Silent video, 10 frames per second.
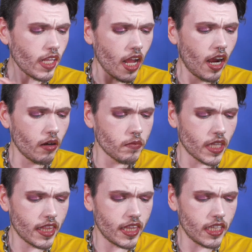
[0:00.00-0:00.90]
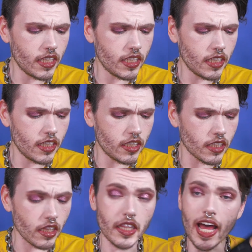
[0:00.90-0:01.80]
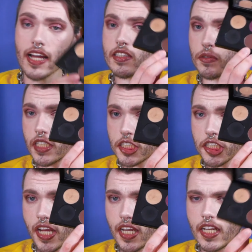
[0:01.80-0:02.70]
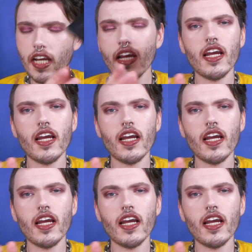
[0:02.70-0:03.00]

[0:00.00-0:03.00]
The Lazarus shade